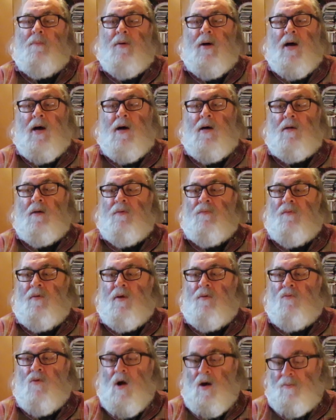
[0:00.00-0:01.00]

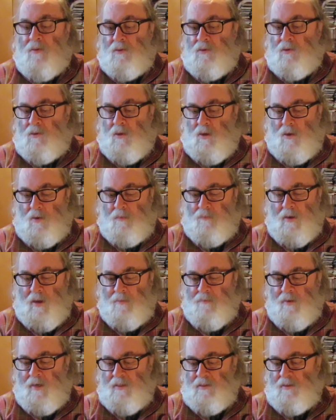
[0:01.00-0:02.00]
biography of Robert Stone
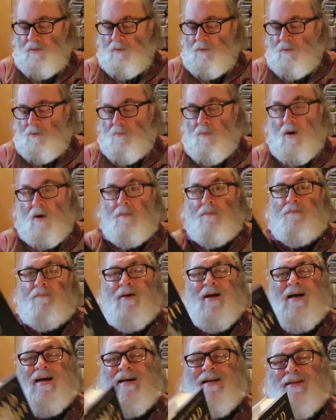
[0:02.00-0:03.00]
by Mason Smartt
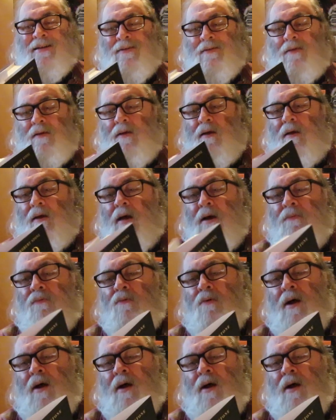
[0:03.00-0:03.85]
Bell. I've